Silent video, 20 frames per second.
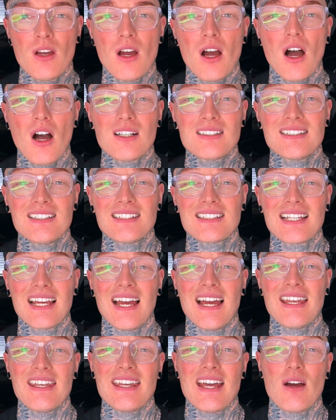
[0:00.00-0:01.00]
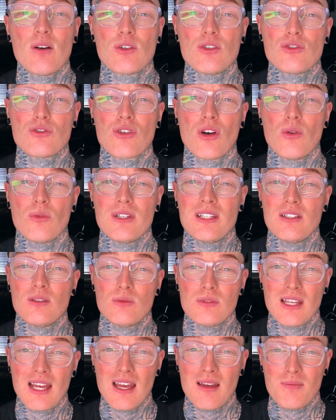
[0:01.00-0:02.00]
Artists can now control needle
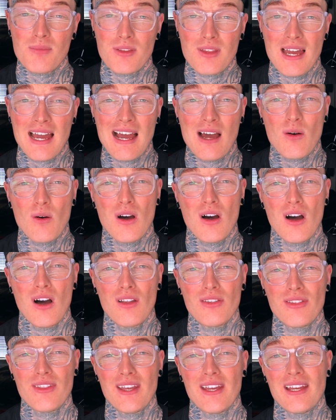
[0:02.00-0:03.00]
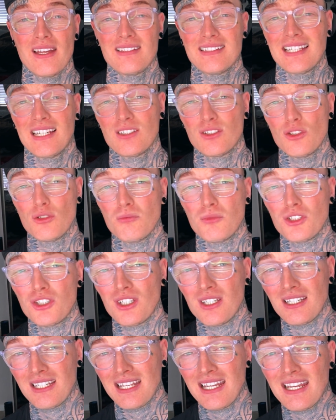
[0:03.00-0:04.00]
depth, how hard their tattoo
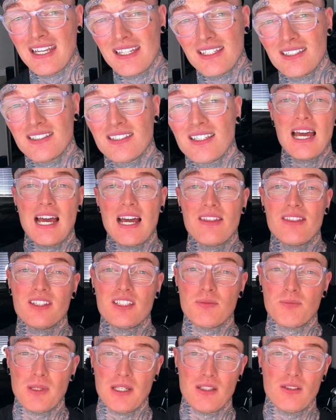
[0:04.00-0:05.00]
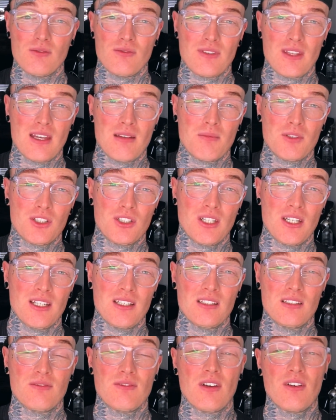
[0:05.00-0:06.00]
machine hits, and the speed of their
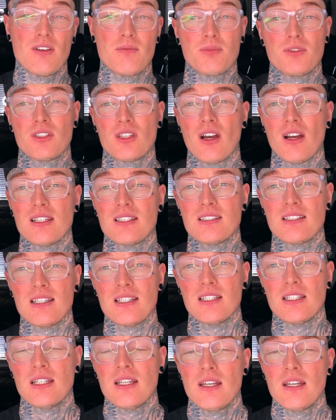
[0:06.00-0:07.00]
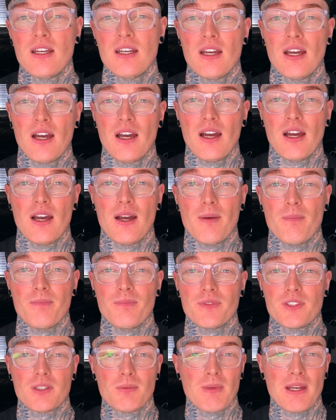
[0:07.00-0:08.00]
machines very precisely
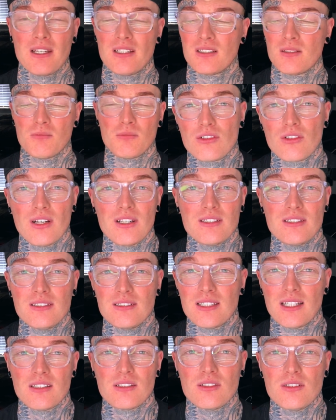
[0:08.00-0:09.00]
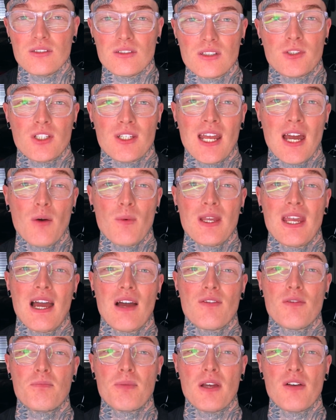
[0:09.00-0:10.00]
to make some crazy tattoos. So now we
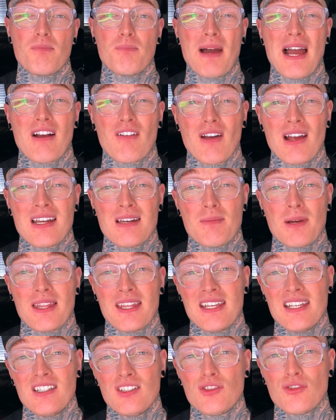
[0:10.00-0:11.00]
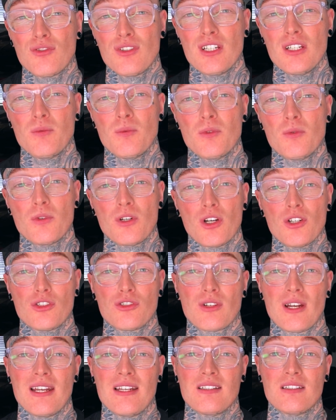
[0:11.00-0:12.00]
have a bit of background about the history, we'll go
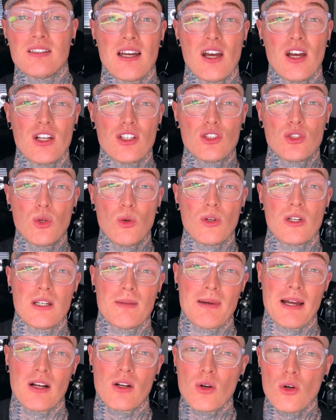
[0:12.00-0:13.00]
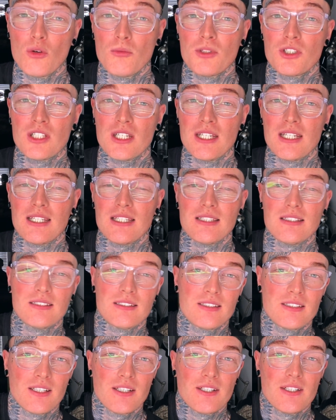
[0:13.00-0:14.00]
straight into talking about coil
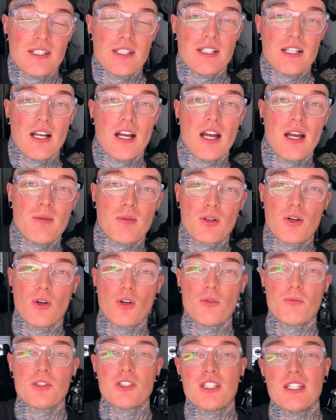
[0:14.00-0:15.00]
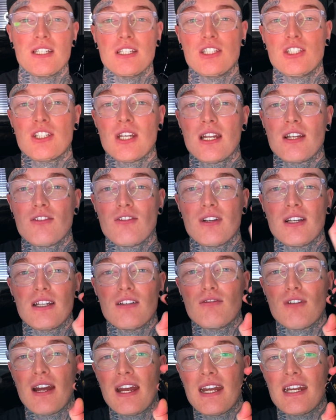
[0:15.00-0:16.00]
machines. Coil machines generally
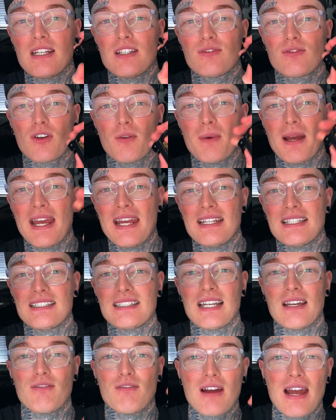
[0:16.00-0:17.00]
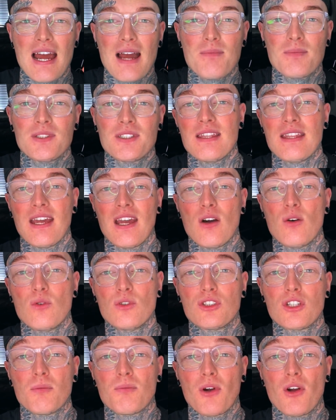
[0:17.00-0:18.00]
range from 8 to 10 wraps. They're
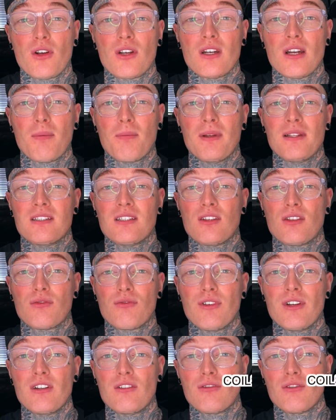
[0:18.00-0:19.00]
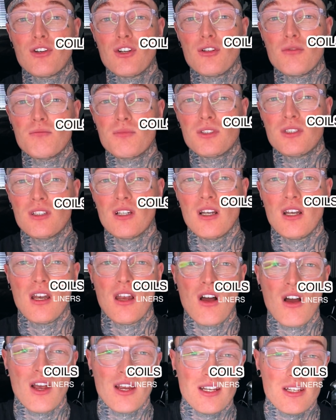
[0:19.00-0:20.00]
also broken up into three groups:
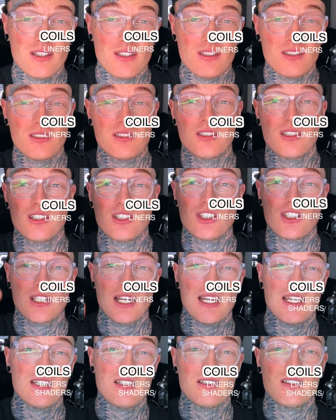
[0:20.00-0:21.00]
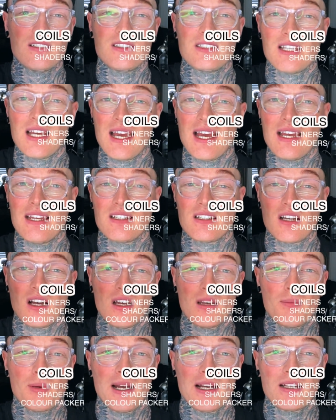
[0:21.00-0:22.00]
liners, shaders, and
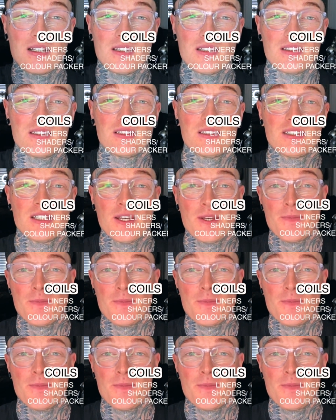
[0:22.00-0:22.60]
color packers.